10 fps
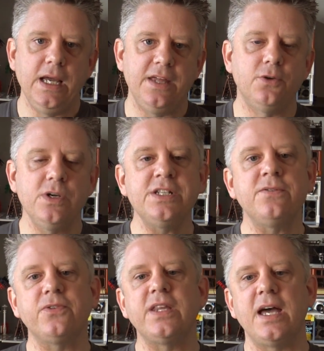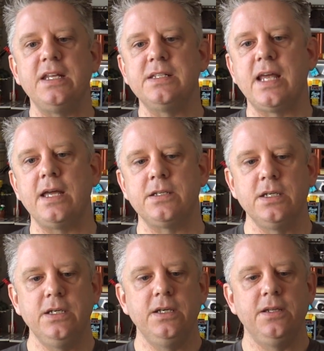And the reason for that is that
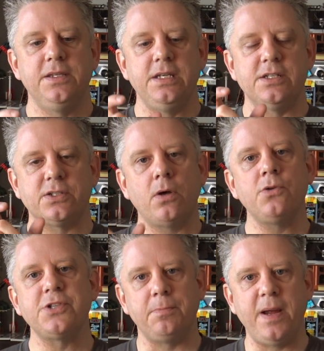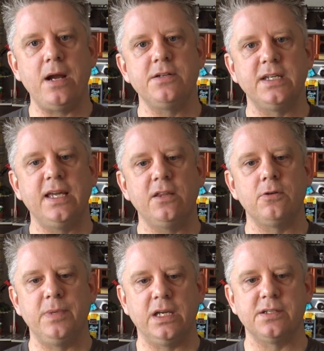the stalls are paired
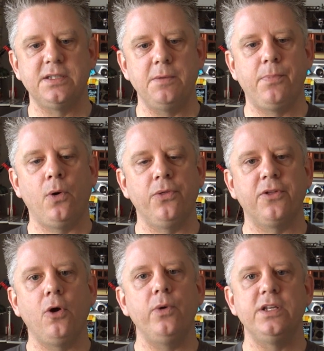together because they both go